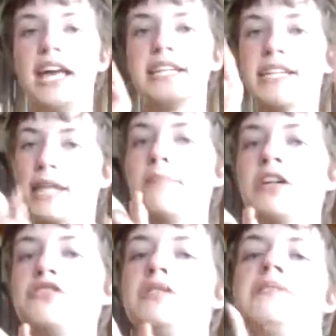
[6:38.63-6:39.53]
And keep
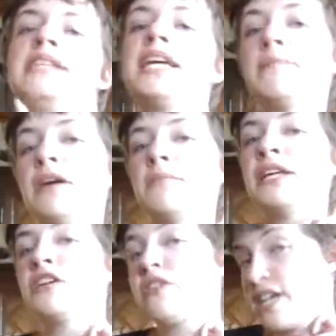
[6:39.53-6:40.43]
on dreaming, keep on
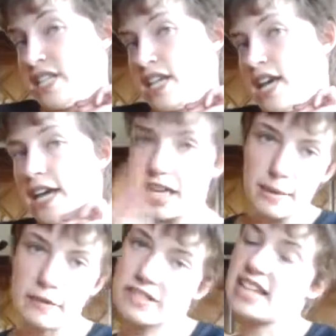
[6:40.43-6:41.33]
being crazy,
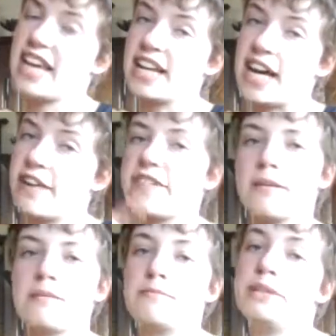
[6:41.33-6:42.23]
keep on slaying life,
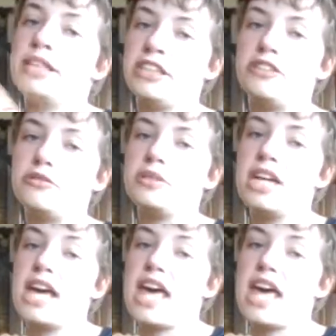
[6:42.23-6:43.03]
keep on being you,